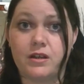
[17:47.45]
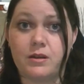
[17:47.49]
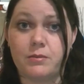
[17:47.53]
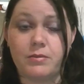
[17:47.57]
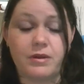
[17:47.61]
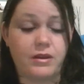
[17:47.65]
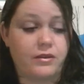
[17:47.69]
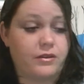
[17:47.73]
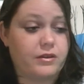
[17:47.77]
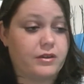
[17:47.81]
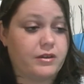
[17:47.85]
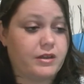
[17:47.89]

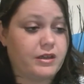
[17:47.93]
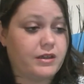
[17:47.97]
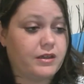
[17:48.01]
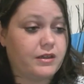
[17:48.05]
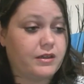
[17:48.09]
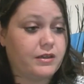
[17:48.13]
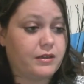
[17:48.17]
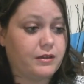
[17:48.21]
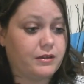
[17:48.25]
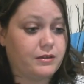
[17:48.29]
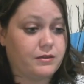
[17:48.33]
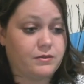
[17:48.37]

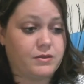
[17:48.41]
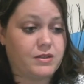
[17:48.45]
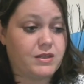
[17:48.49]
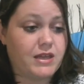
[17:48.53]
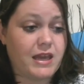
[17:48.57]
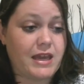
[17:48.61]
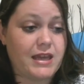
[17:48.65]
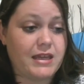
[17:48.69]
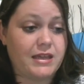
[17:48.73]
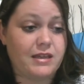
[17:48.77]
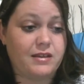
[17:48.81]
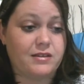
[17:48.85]
bother
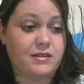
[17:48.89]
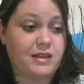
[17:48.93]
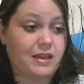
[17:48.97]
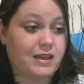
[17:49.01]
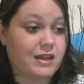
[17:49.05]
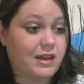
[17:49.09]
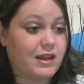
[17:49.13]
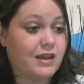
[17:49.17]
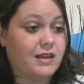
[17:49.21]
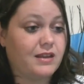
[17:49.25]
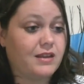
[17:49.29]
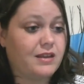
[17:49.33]
saying because I
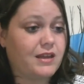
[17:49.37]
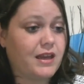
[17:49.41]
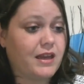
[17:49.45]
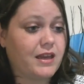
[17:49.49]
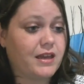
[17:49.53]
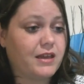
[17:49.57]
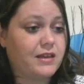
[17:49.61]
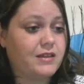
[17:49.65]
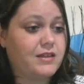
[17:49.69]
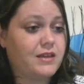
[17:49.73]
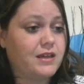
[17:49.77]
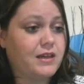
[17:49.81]
can't say
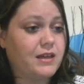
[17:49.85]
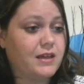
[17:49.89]
it.